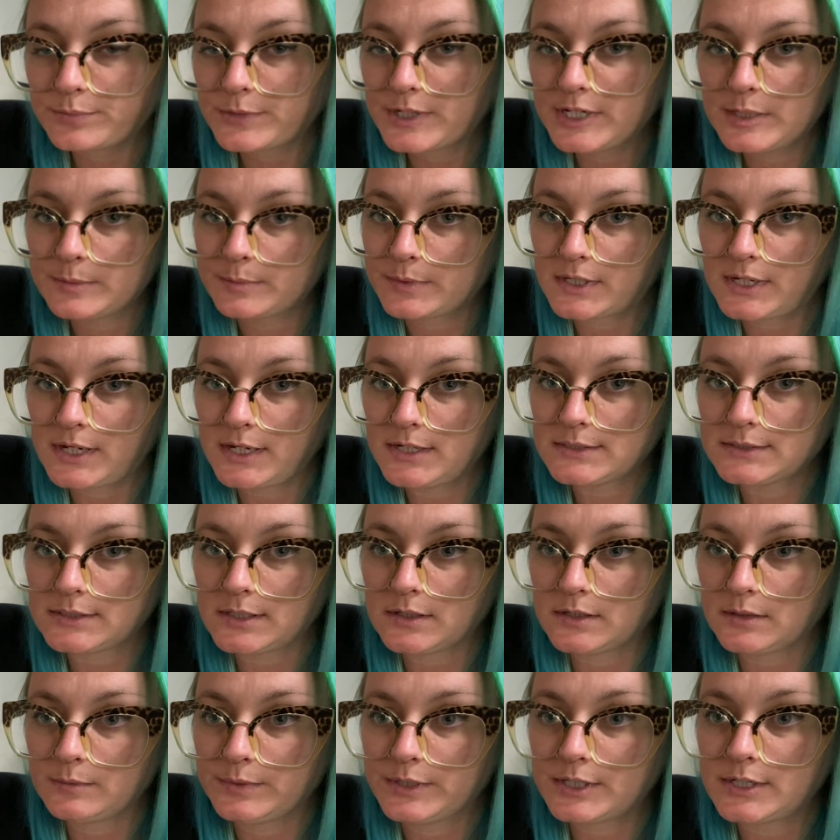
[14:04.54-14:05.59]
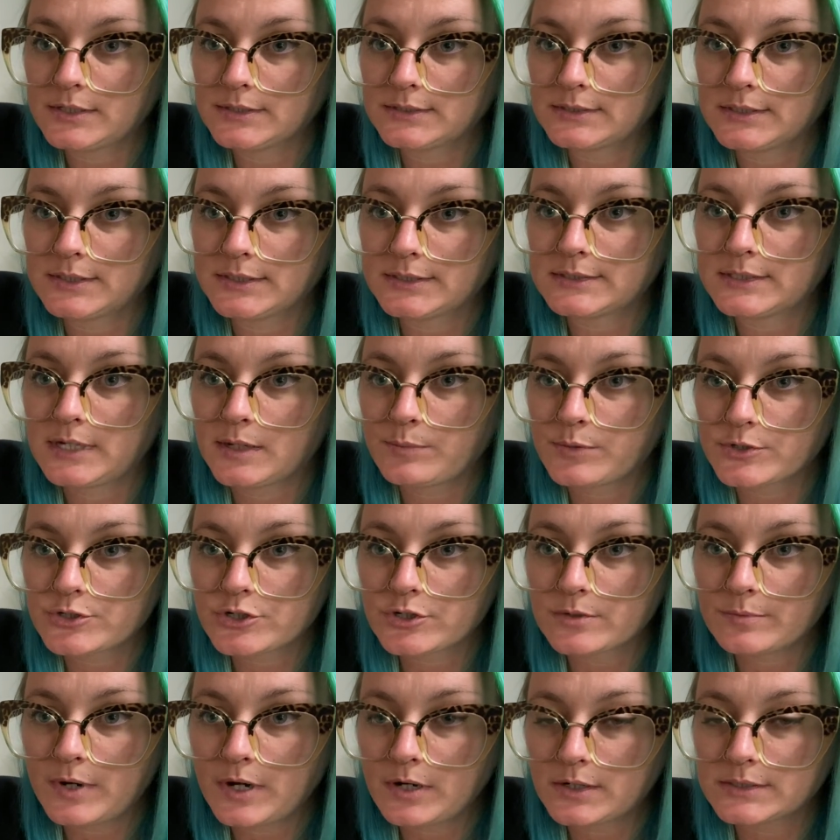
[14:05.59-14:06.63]
keep the case on it because this
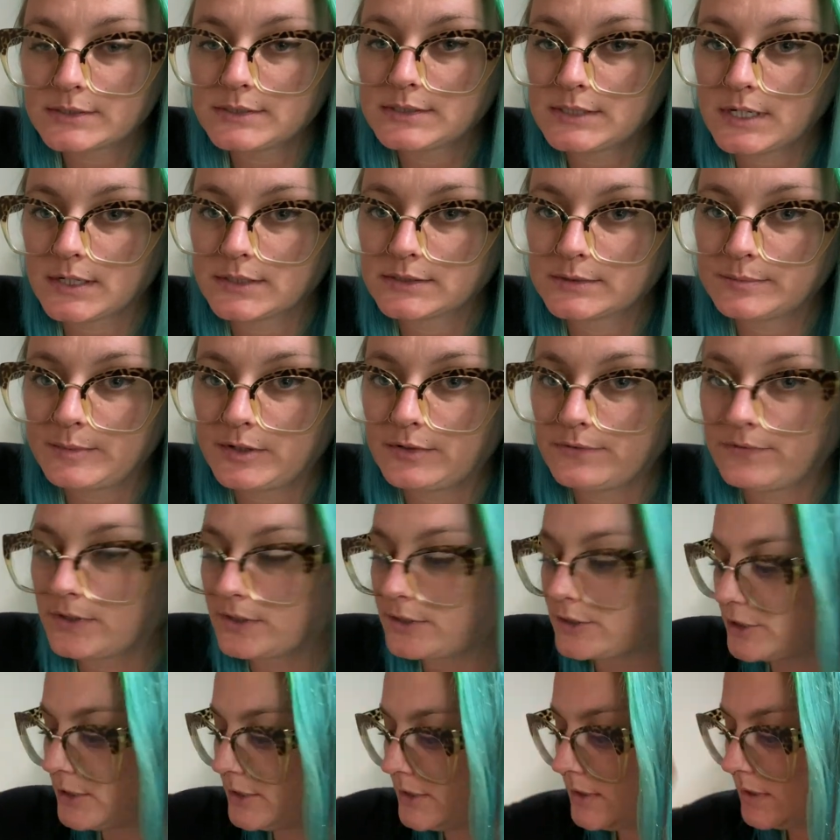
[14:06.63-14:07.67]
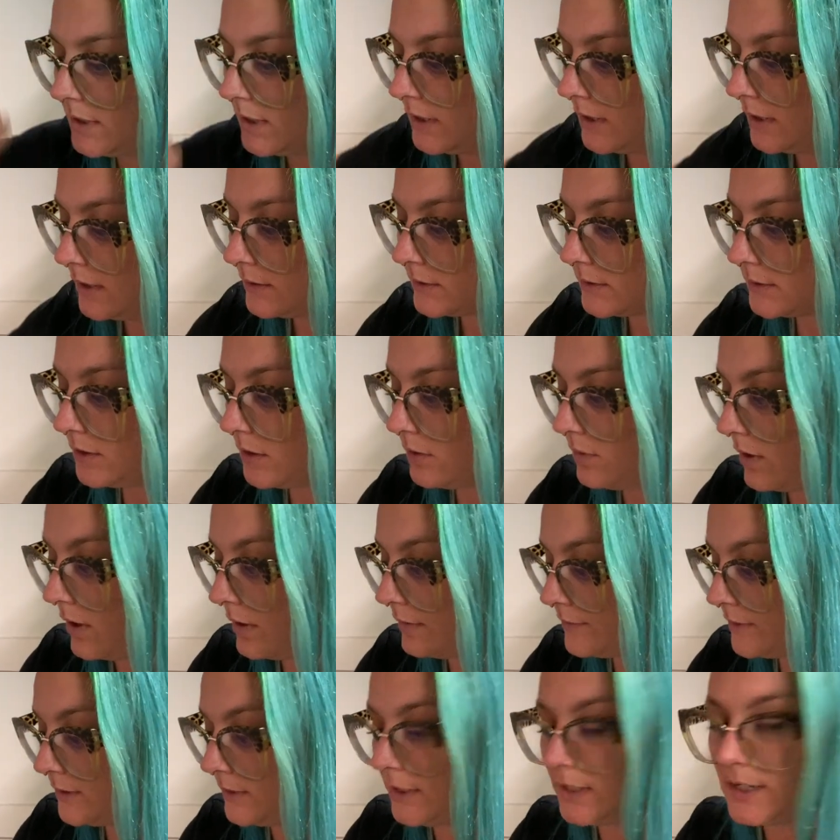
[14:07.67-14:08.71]
temperature box does malfunction so
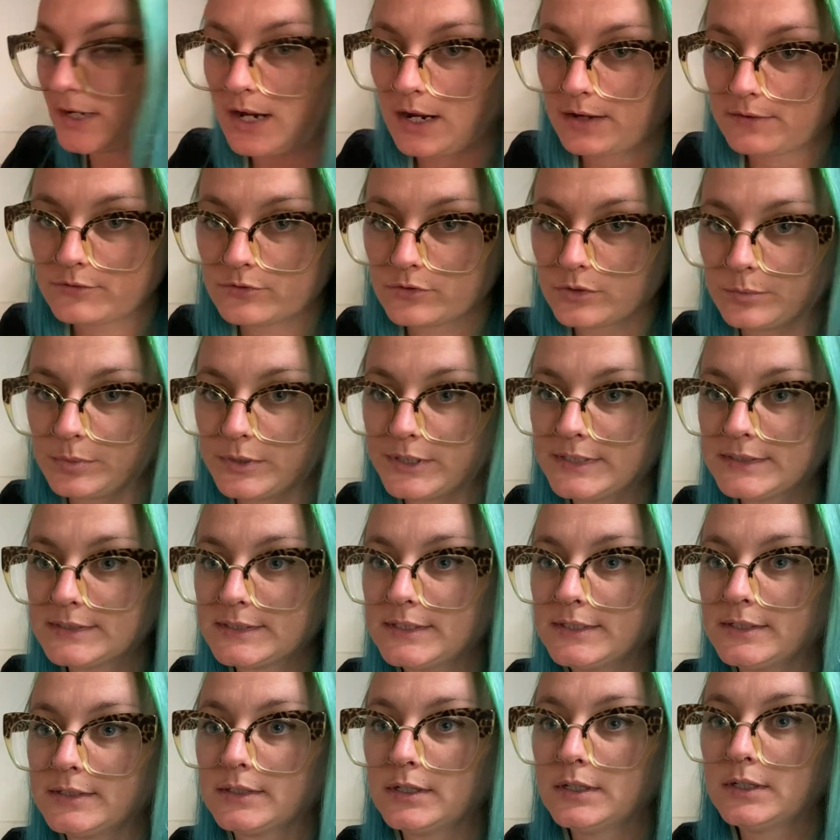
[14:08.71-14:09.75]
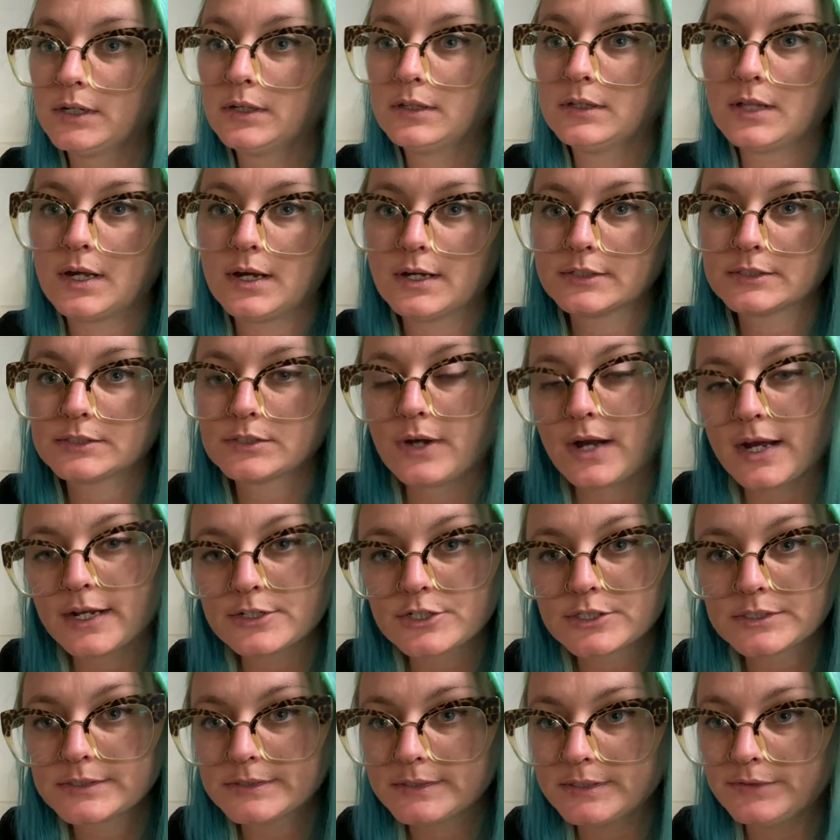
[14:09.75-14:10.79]
often that I have to replace it a lot. So I
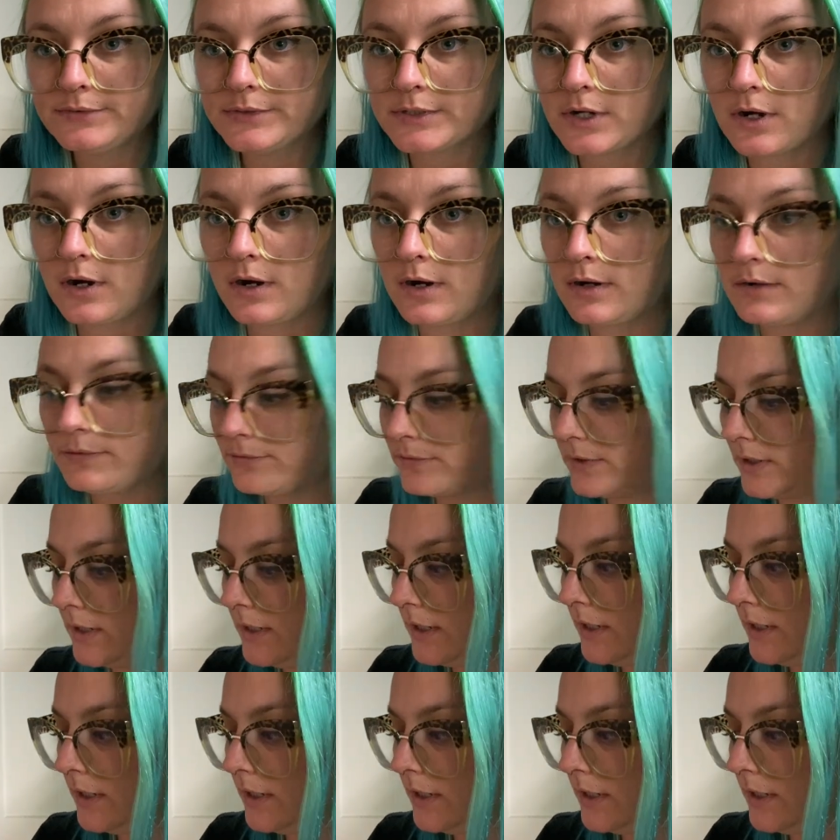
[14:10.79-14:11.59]
just leave it off.